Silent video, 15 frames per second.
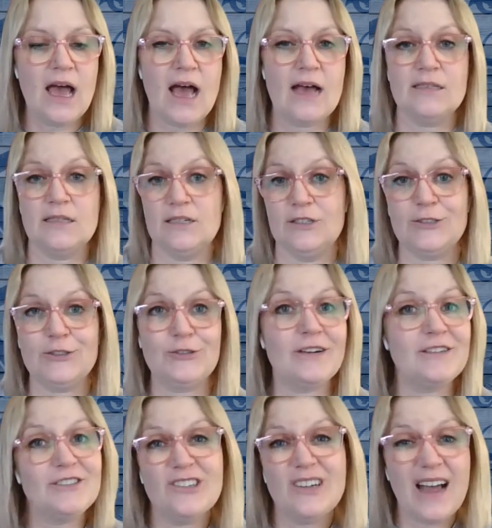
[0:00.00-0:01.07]
As an
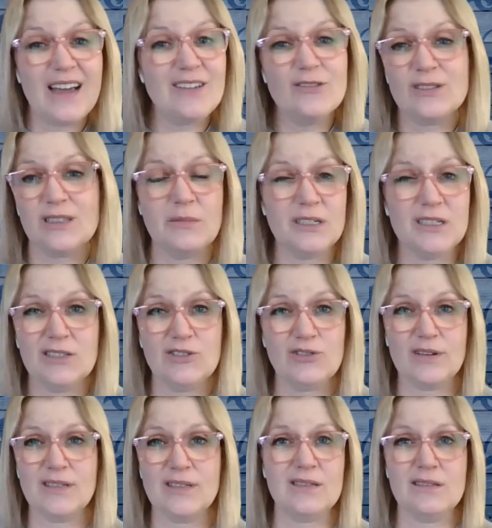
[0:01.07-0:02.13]
instructor, I use limited
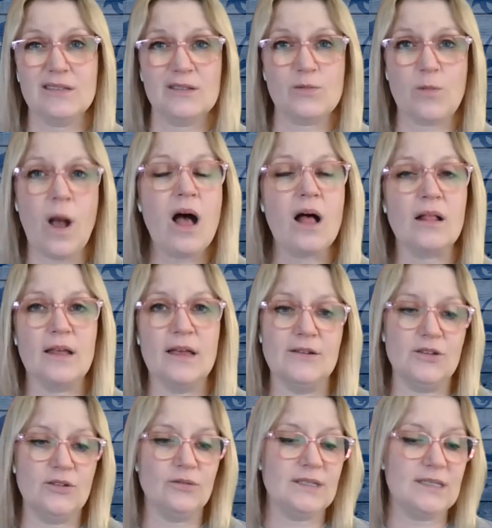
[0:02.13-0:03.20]
choices as well.
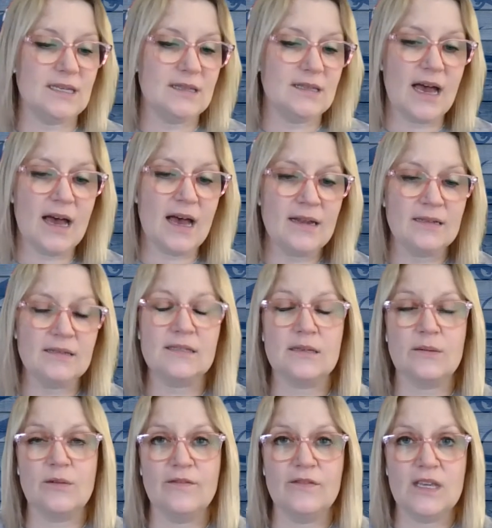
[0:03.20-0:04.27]
And you'll see that in
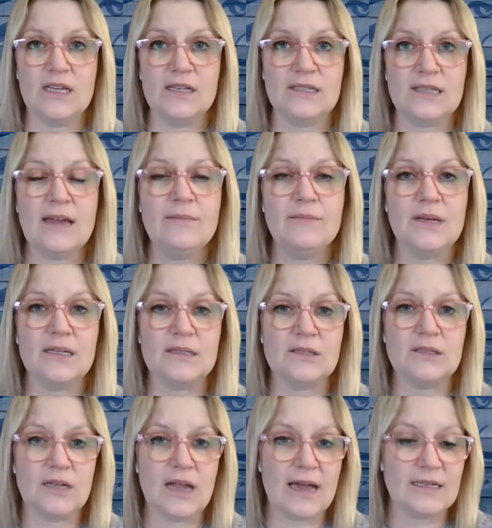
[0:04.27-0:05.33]
some of the assignments
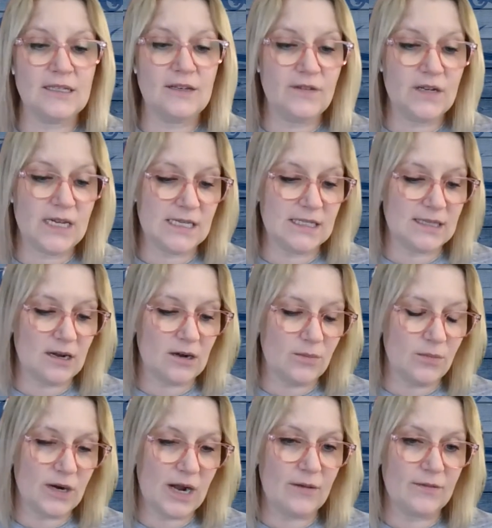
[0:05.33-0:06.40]
and activities that are
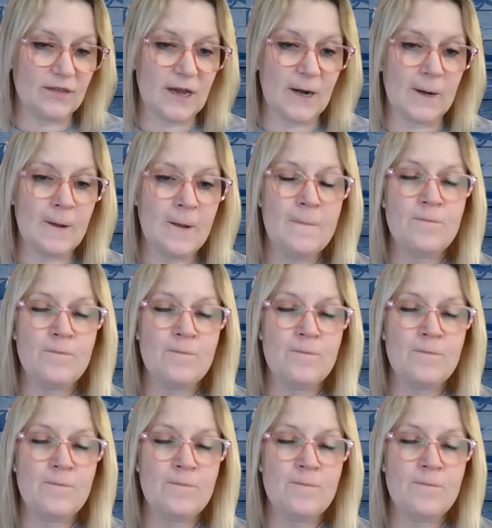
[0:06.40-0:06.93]
put out there.